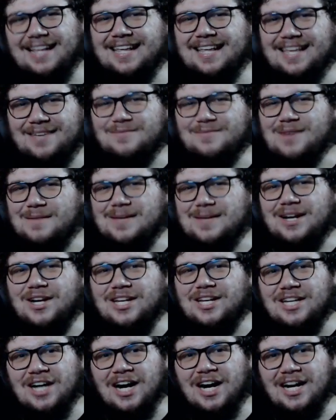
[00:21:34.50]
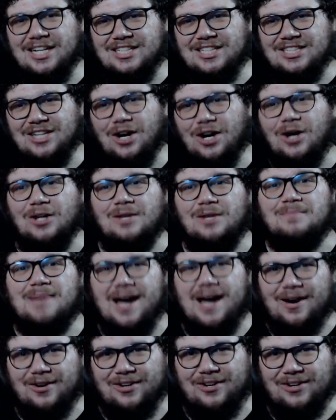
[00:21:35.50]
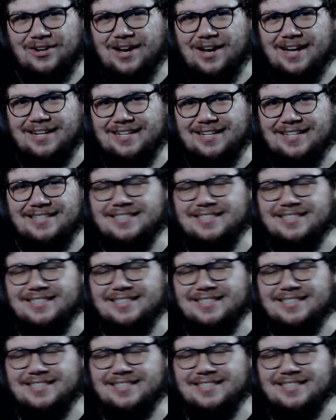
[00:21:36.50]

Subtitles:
I meant gush all about her, not get.